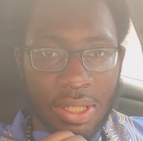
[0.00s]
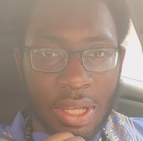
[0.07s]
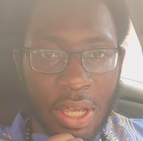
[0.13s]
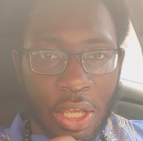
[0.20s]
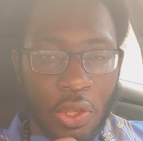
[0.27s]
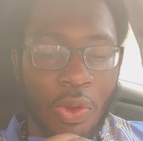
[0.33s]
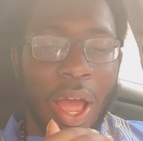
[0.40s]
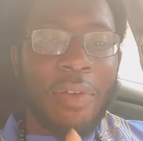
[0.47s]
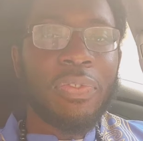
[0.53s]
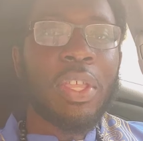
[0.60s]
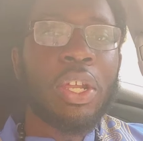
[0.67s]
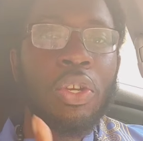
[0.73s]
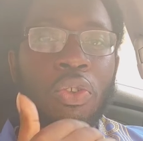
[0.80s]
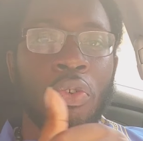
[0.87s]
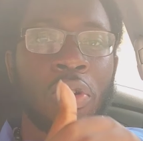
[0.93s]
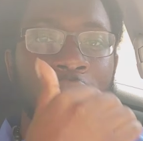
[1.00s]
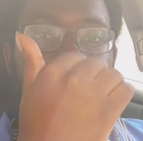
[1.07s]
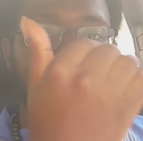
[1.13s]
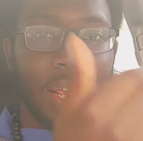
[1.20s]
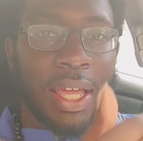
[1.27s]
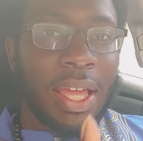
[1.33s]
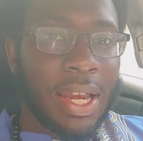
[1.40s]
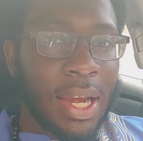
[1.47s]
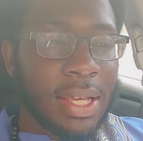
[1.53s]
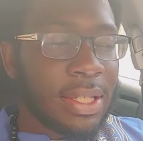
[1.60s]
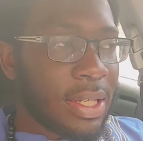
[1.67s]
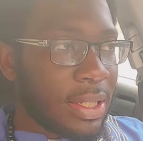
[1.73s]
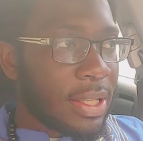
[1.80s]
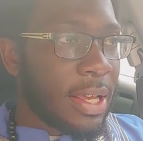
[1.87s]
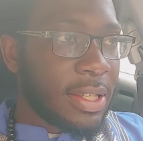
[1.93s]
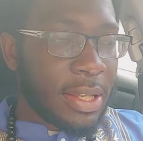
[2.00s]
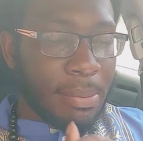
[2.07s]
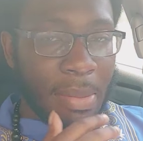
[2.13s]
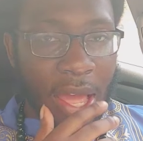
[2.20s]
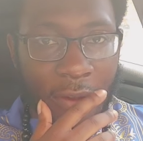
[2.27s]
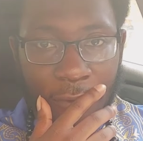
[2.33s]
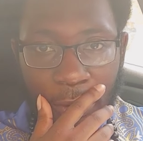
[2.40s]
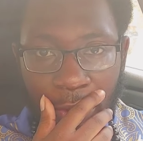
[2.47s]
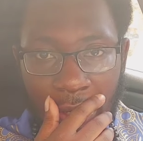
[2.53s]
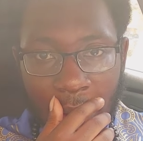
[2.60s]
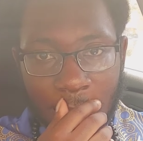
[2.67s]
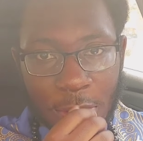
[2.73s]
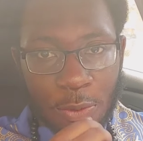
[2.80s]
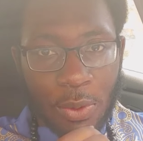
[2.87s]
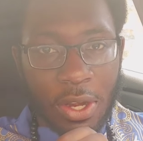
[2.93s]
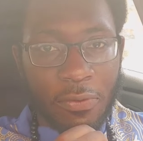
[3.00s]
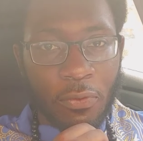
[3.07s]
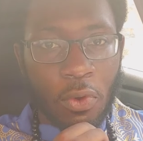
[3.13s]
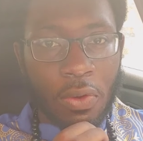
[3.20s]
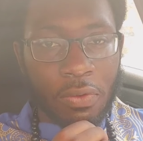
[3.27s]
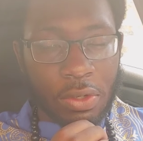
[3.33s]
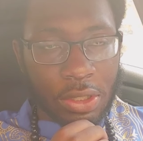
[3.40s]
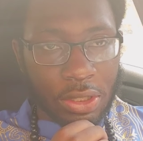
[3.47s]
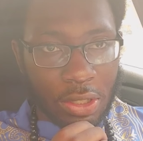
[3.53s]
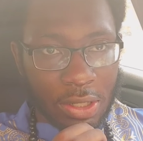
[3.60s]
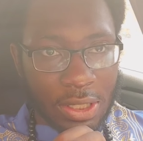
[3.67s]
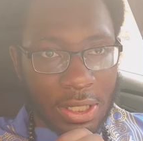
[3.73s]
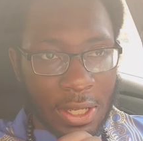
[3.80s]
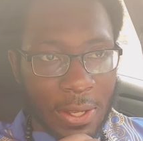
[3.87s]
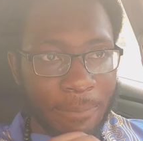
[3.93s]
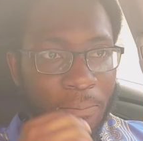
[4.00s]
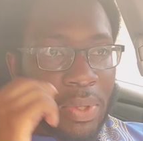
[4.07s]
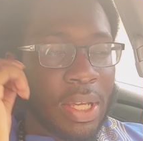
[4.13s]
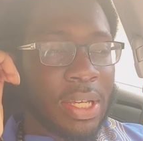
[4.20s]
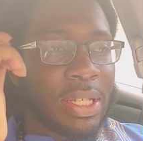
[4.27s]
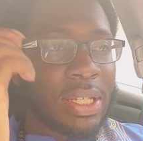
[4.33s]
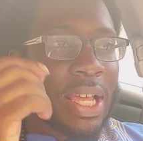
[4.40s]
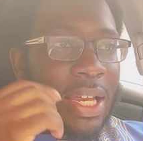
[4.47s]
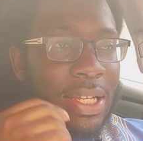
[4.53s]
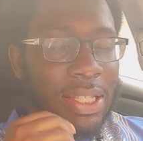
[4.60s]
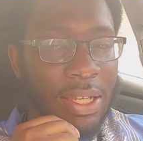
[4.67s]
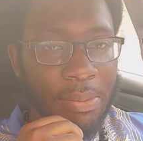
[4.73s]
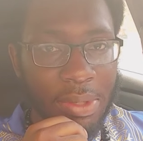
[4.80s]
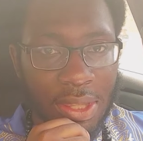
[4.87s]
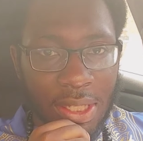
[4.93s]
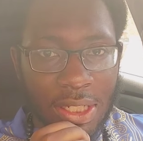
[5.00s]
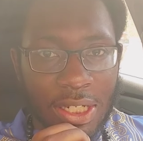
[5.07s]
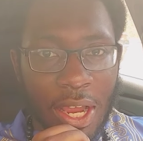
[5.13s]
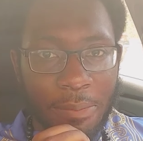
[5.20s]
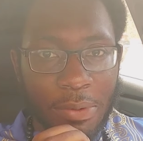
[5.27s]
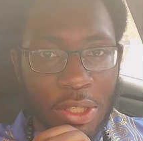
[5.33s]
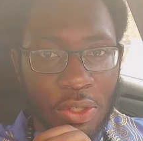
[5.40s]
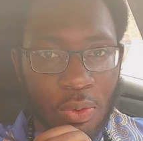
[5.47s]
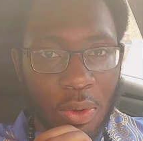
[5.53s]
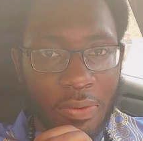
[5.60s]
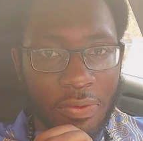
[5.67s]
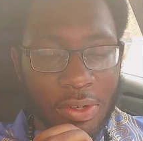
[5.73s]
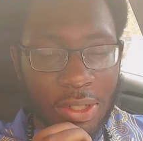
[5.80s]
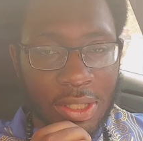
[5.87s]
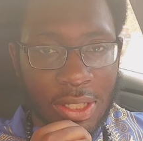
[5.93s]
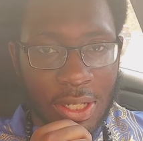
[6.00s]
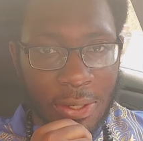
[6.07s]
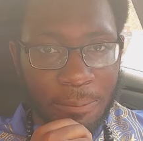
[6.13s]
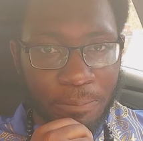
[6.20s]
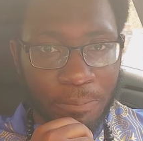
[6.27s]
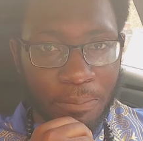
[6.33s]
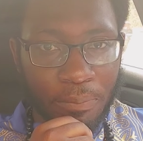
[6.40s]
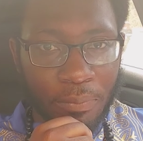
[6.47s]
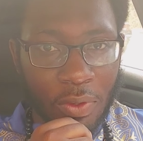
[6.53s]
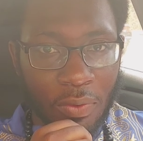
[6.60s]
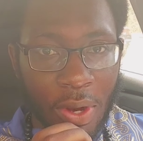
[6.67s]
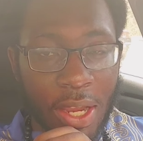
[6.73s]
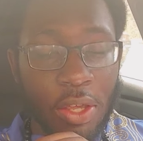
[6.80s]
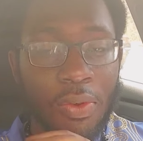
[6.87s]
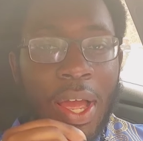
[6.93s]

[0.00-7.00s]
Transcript: you have to endure to the end, as it states in Matthew chapter 24 and verse 13, 2 Timothy chapter 2 and verse 10, right?